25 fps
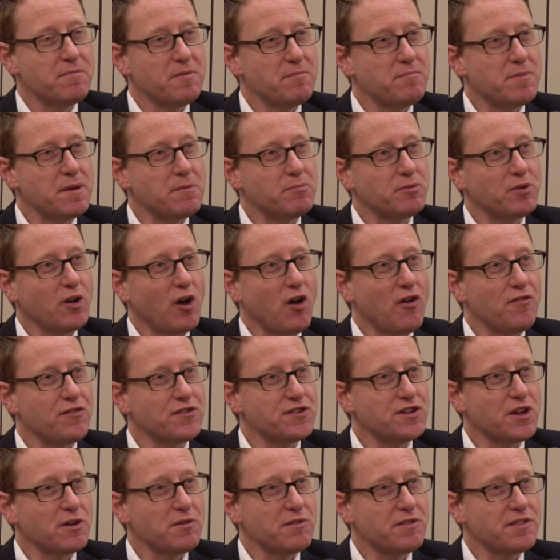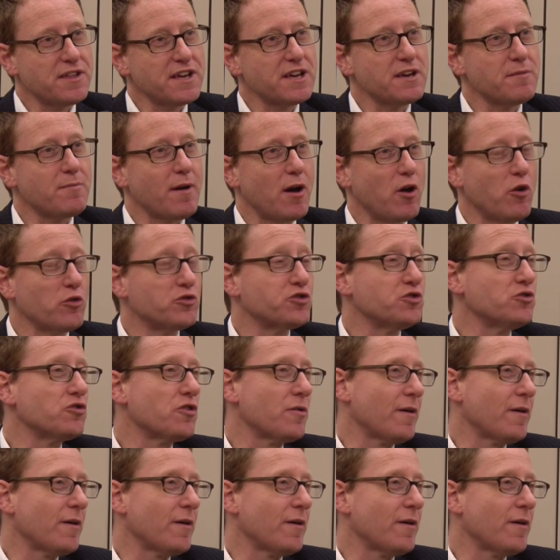people often don't think about or talk